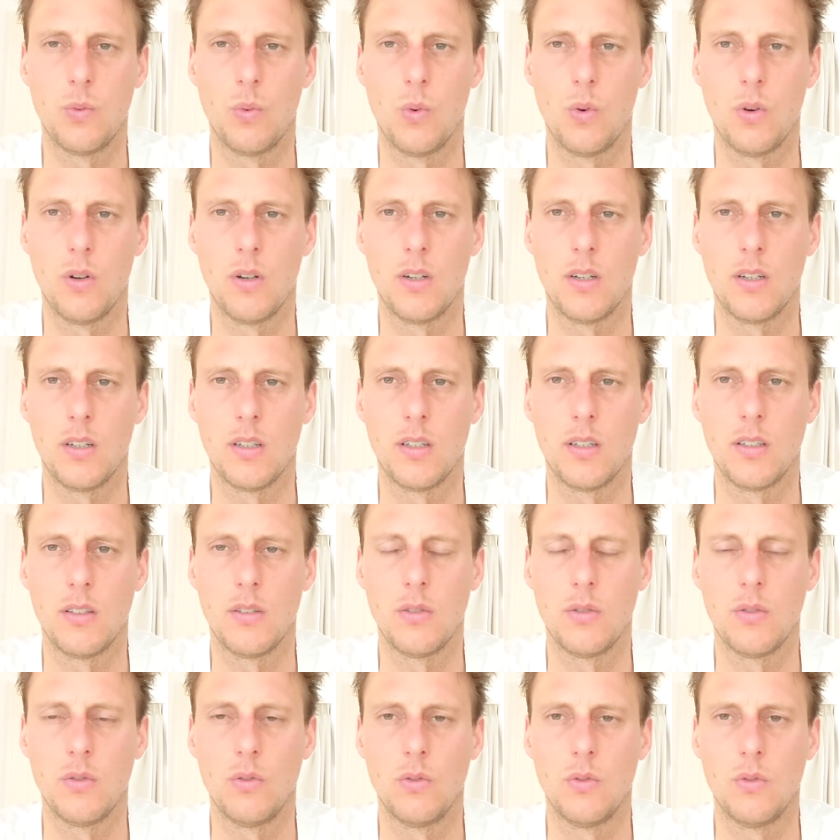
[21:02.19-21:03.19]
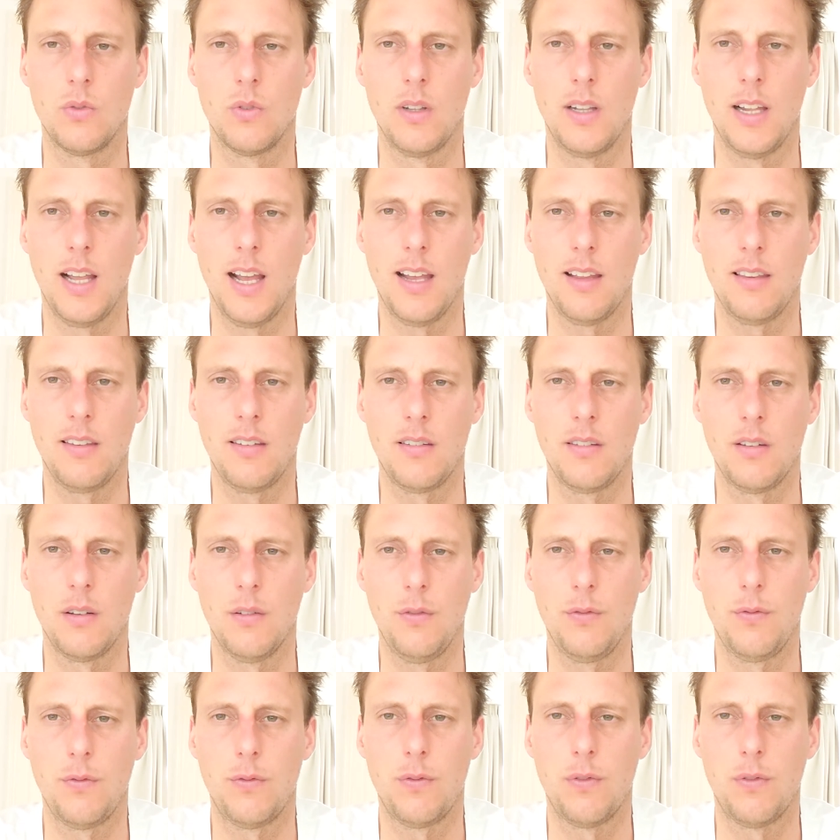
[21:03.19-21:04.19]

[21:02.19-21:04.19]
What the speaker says: work to let the